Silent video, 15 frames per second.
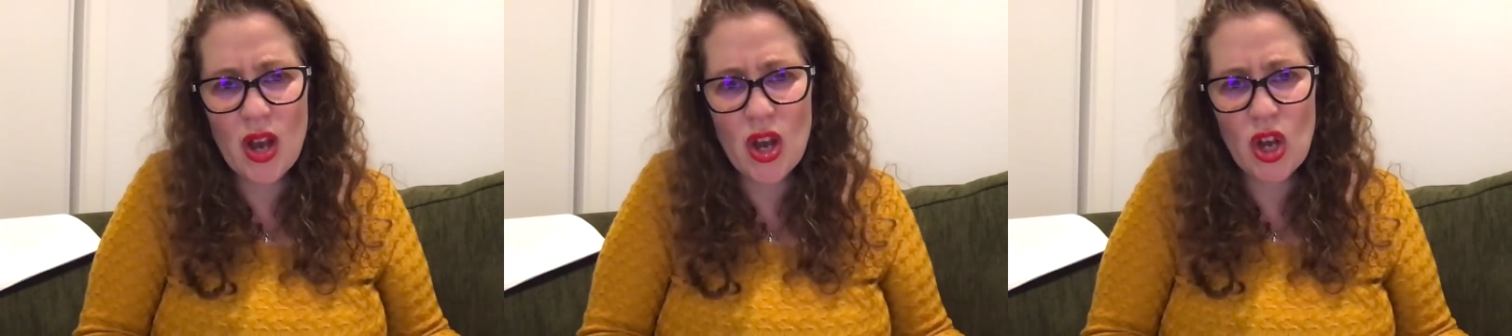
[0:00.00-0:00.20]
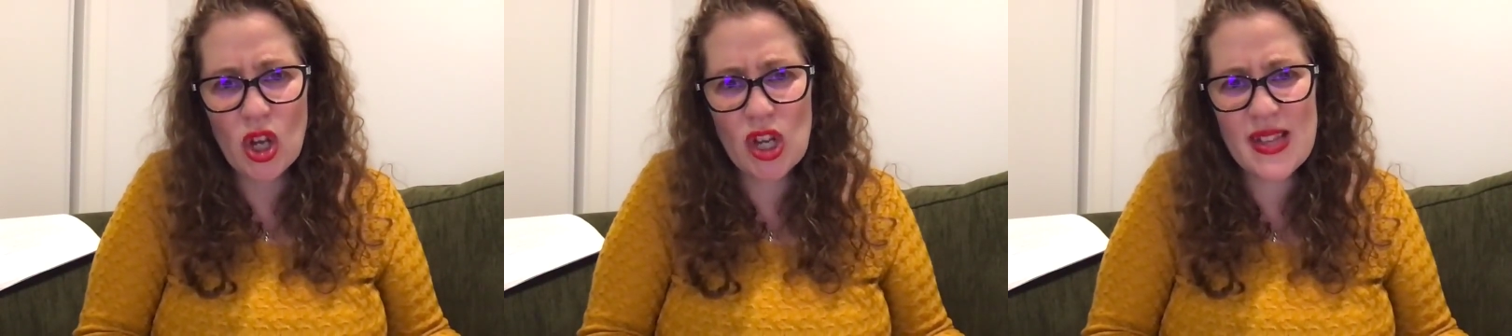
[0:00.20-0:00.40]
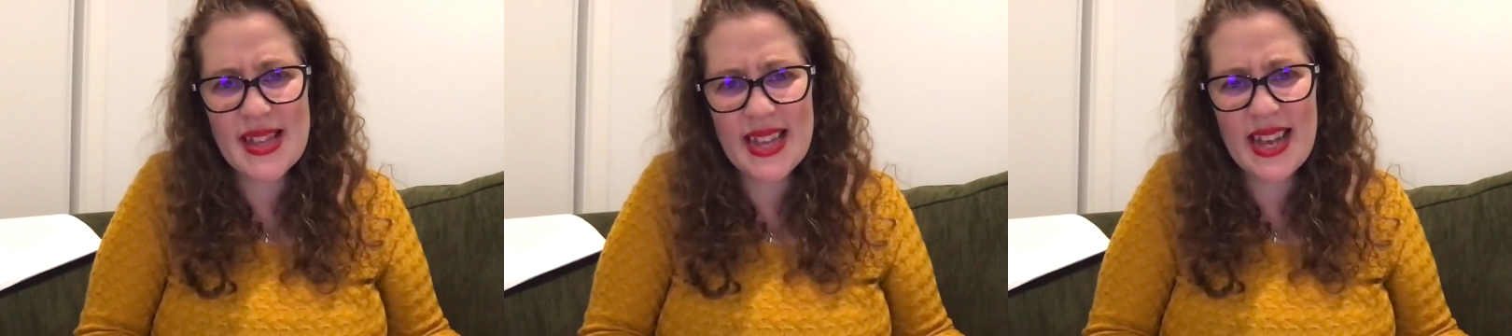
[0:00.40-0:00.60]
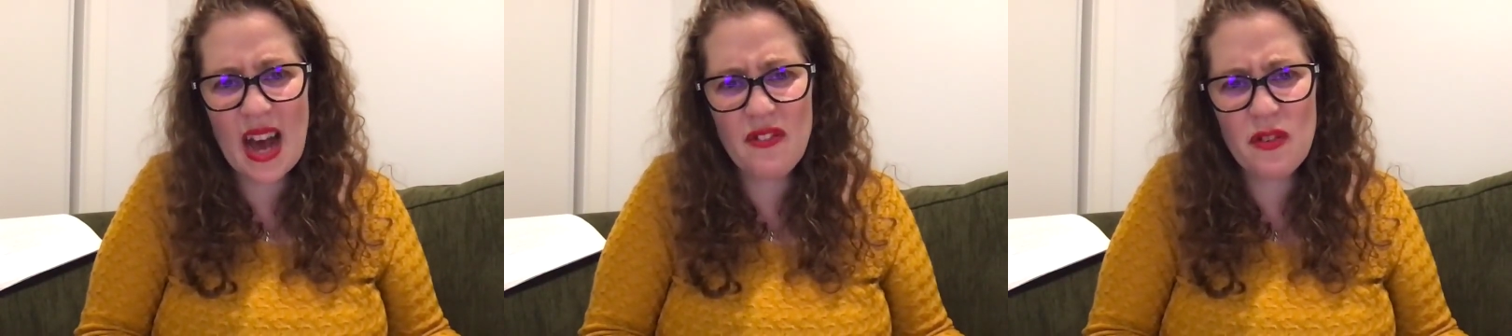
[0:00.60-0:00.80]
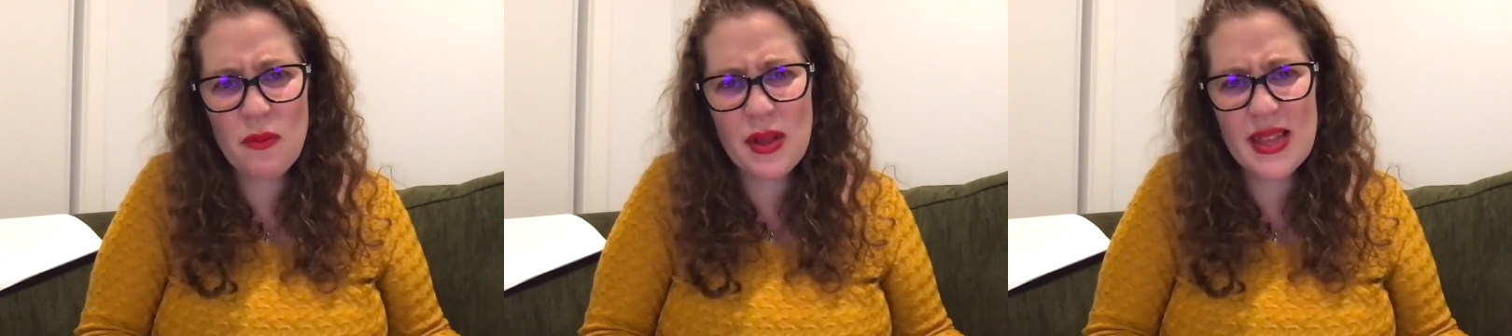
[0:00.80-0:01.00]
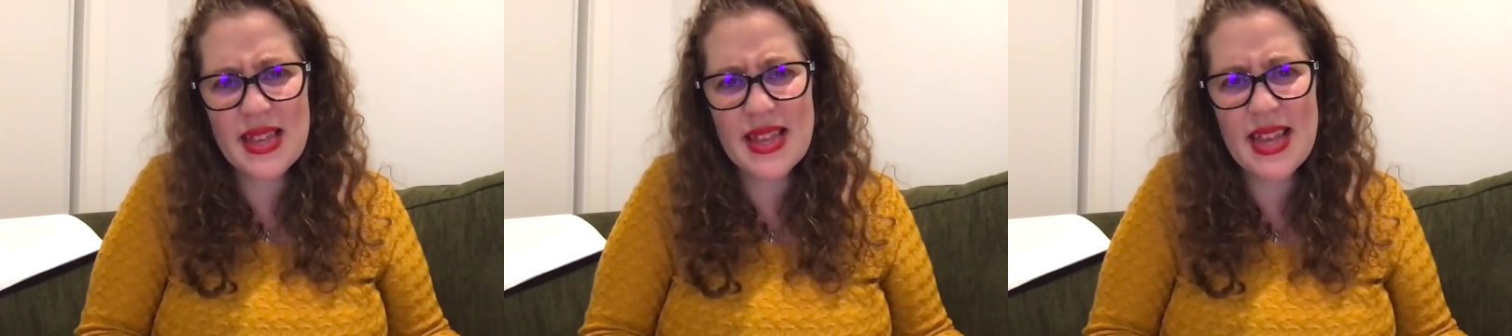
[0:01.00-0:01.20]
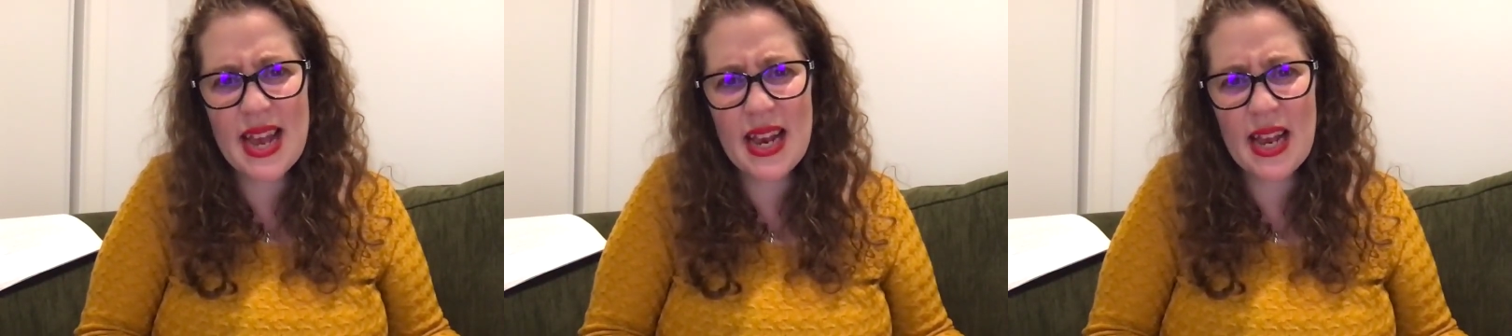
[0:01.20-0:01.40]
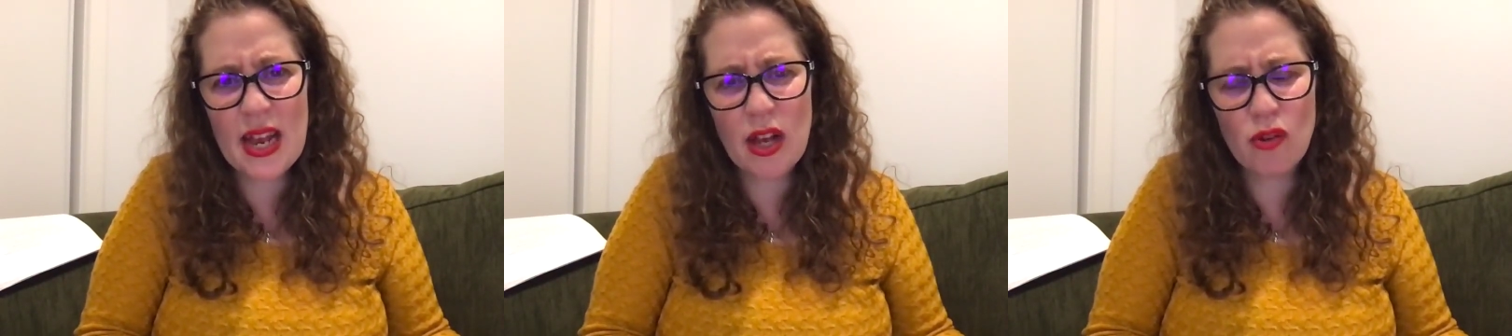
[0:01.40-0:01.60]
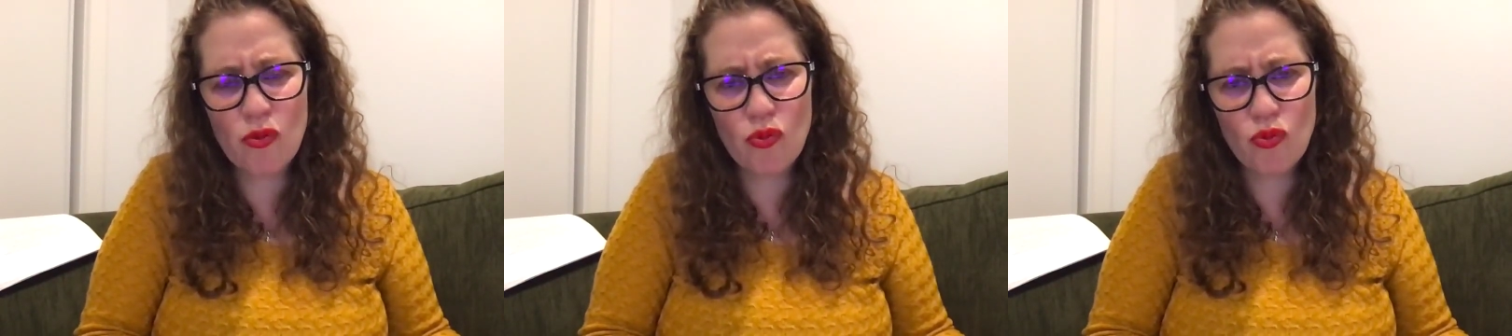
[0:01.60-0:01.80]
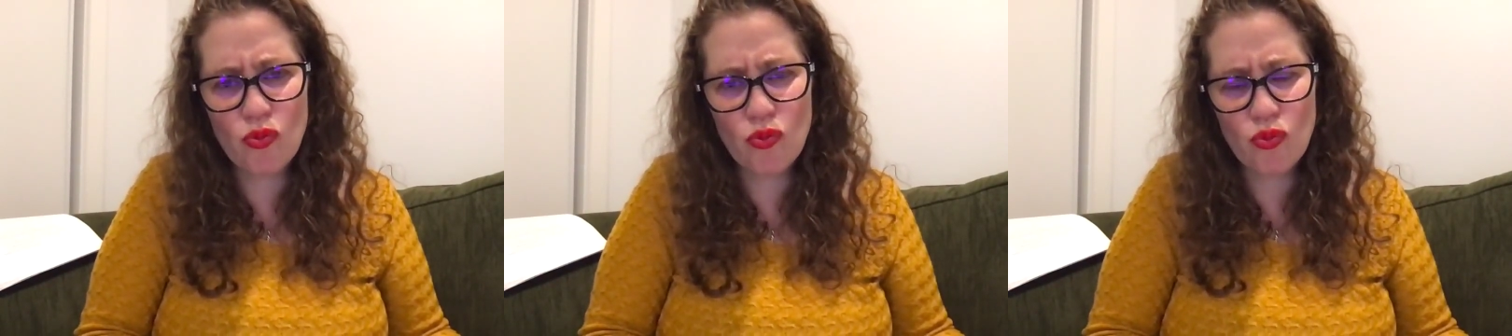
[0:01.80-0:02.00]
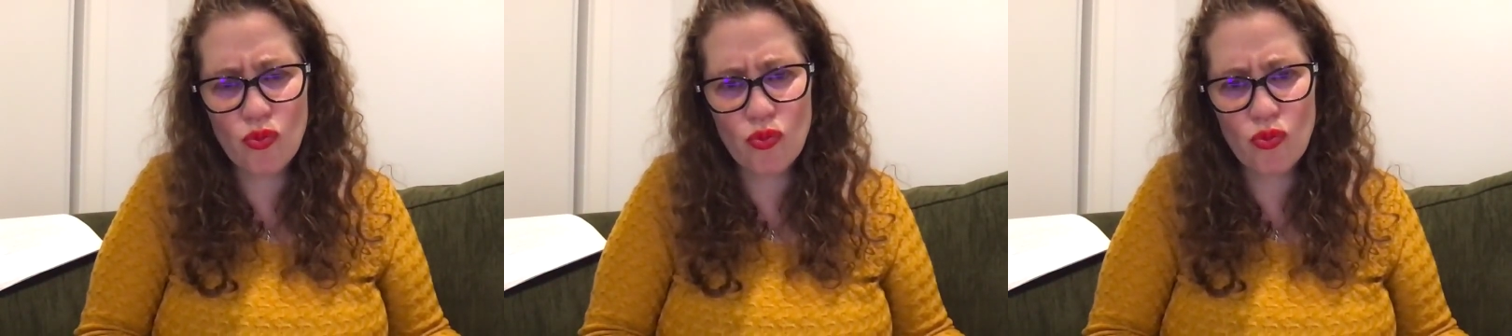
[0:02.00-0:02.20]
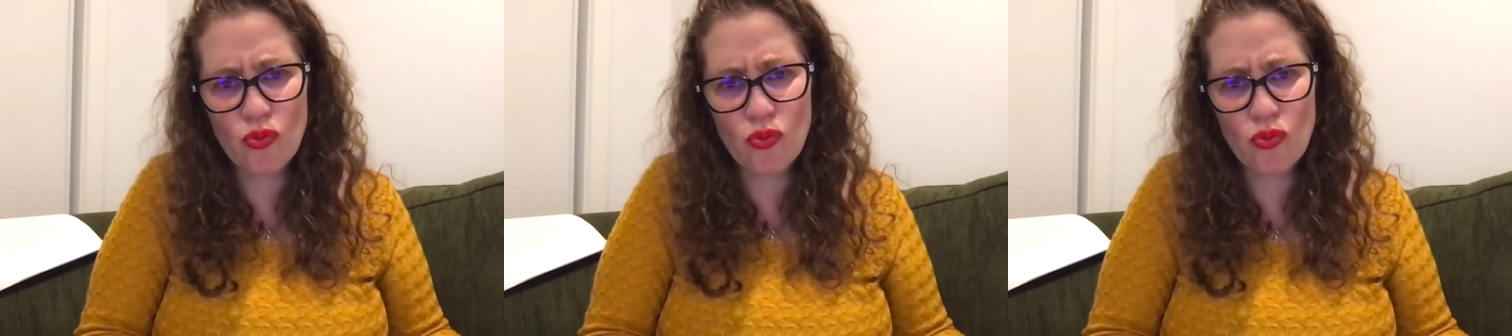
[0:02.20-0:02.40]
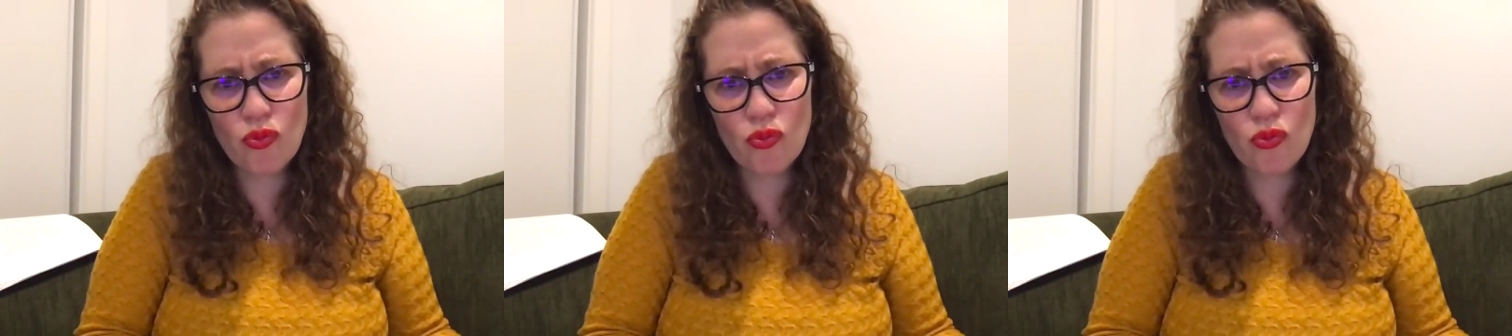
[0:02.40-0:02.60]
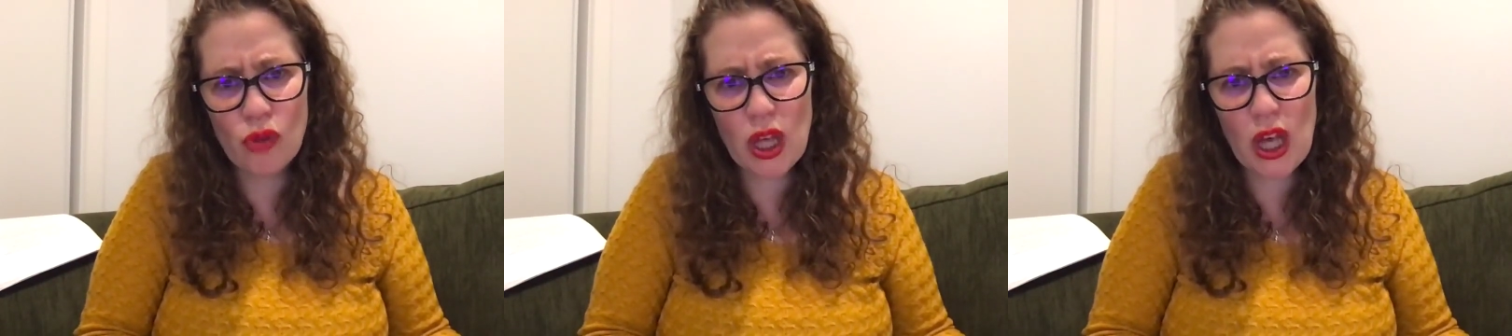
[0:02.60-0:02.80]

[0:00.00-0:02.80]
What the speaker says: Because the government said it. The